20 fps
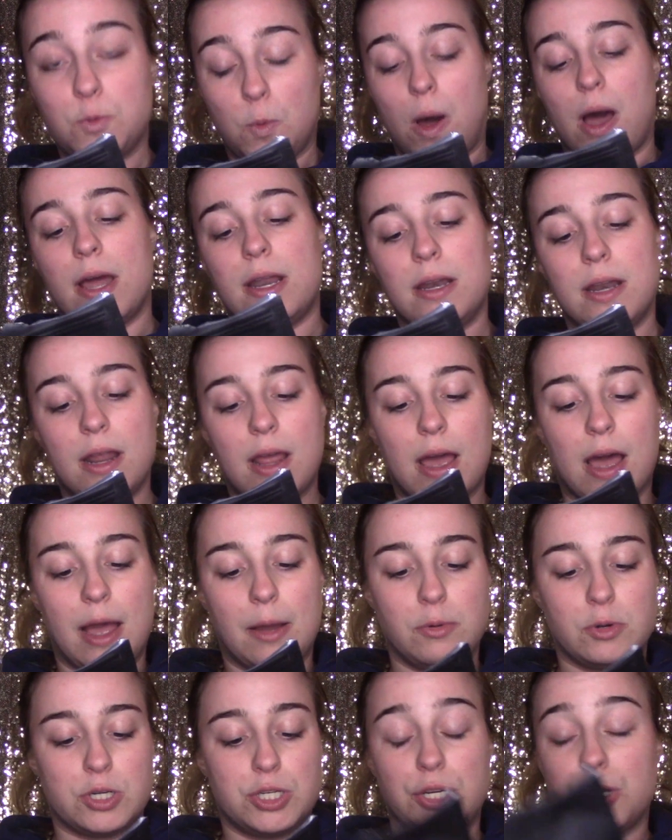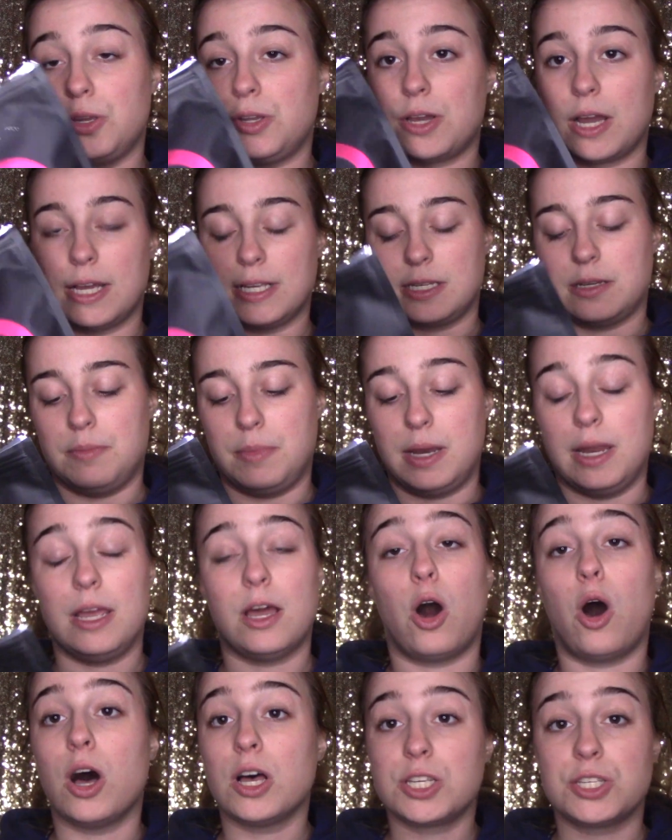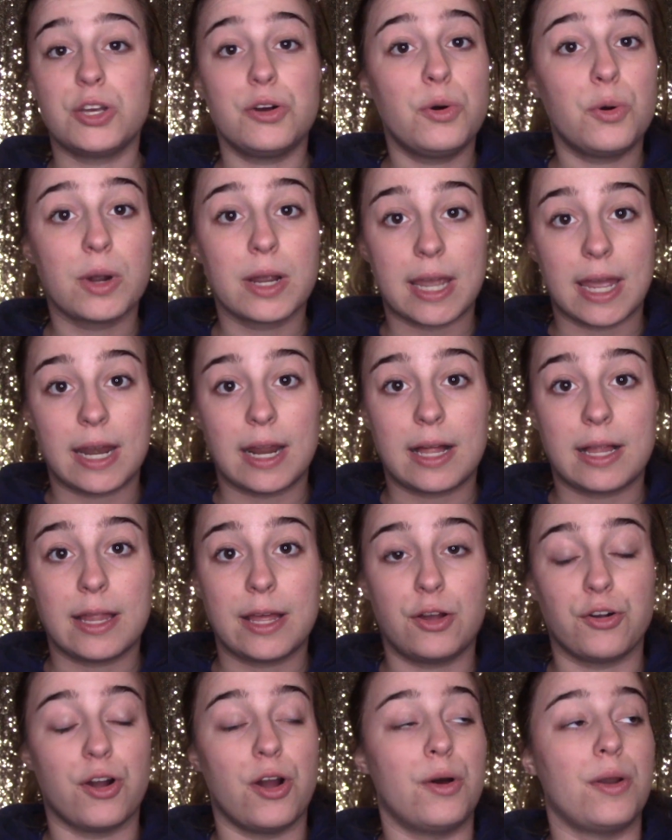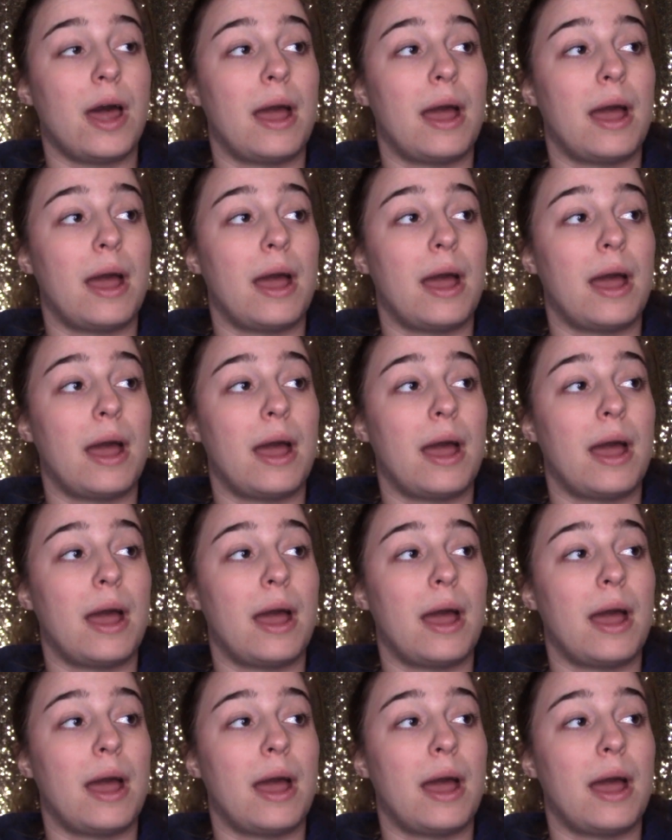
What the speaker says: one, I will show you guys in a minute, also organically grown.